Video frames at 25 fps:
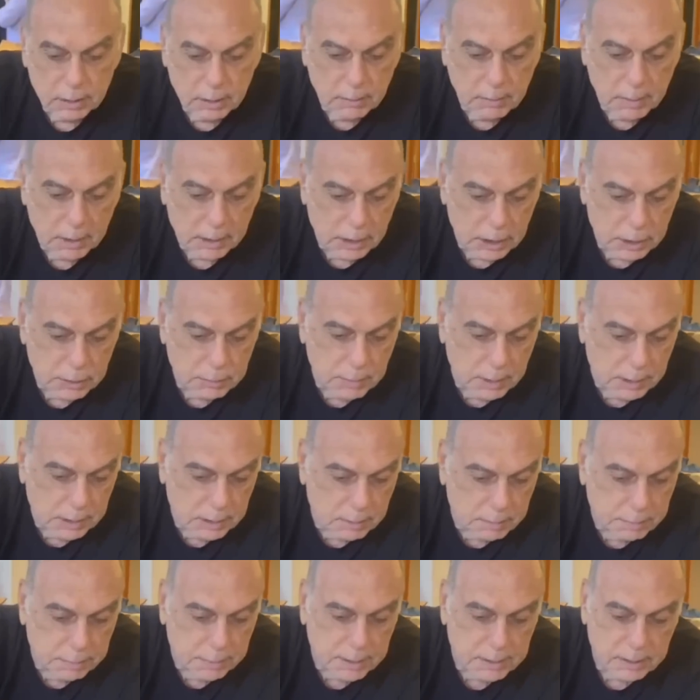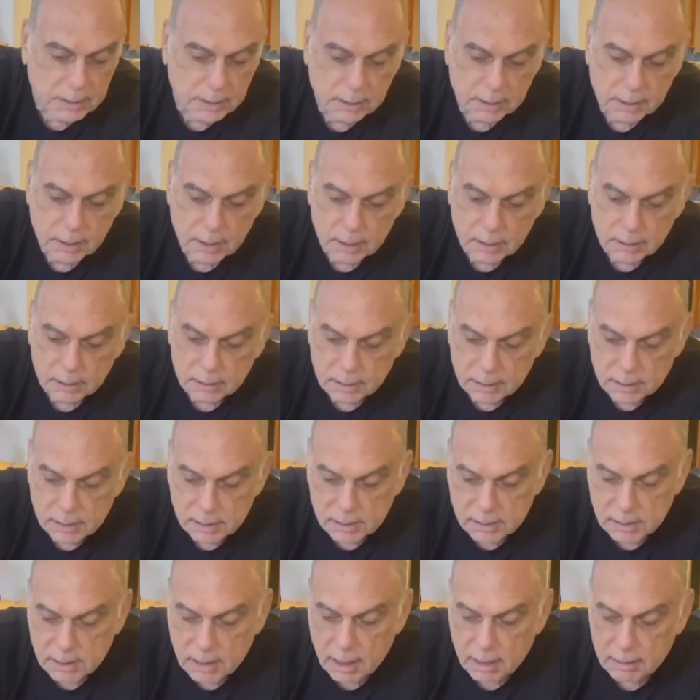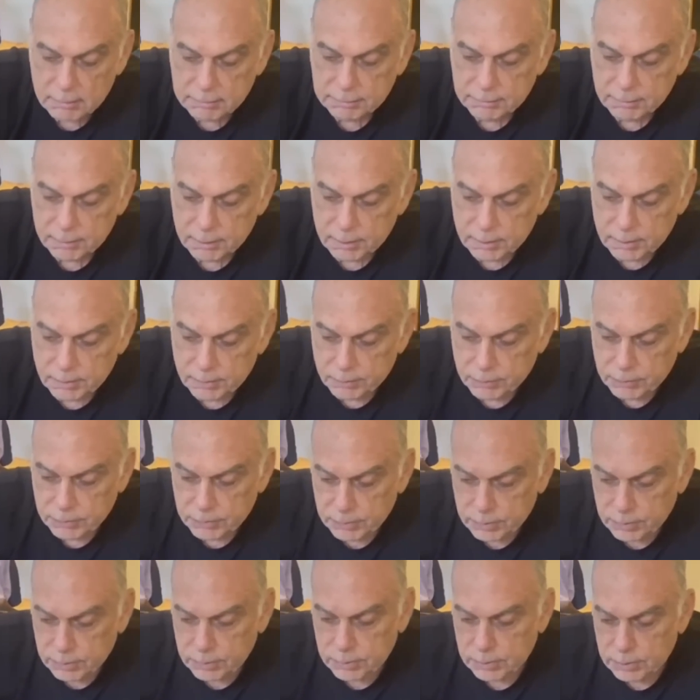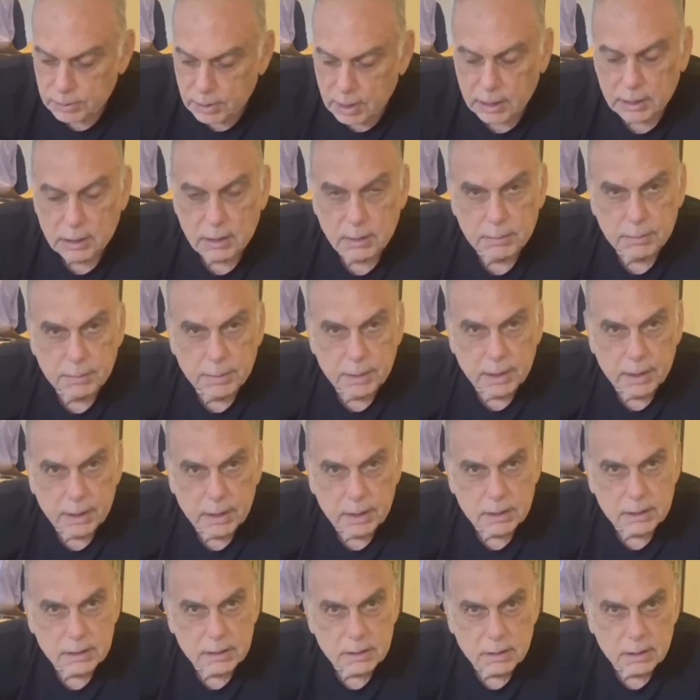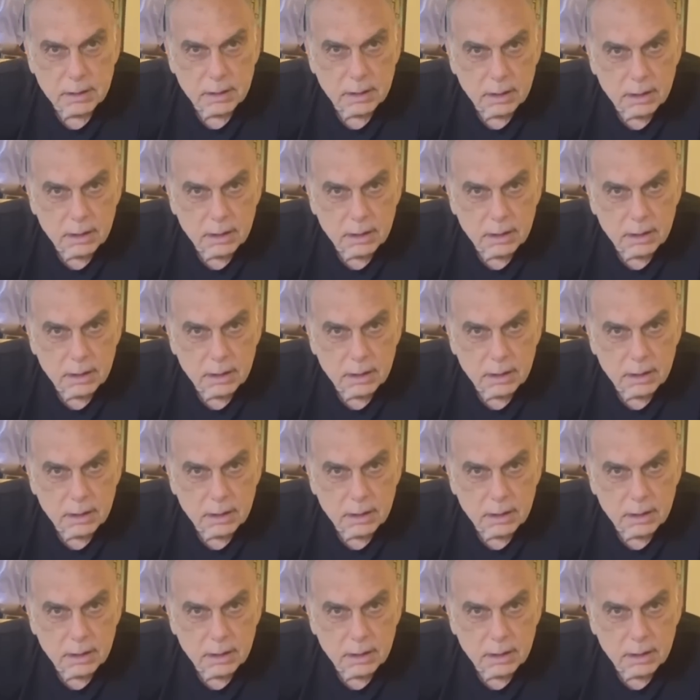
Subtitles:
the management, the president, the staff, and the players,